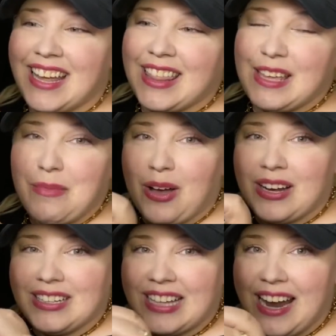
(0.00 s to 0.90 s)
the
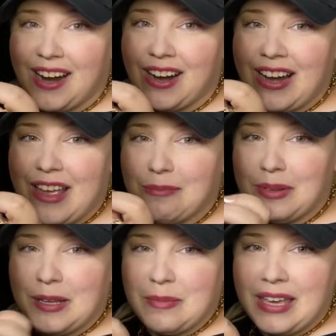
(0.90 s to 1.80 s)
Moncler
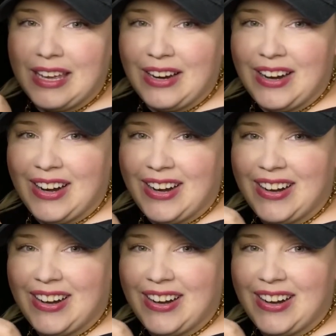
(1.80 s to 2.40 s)
emblem here.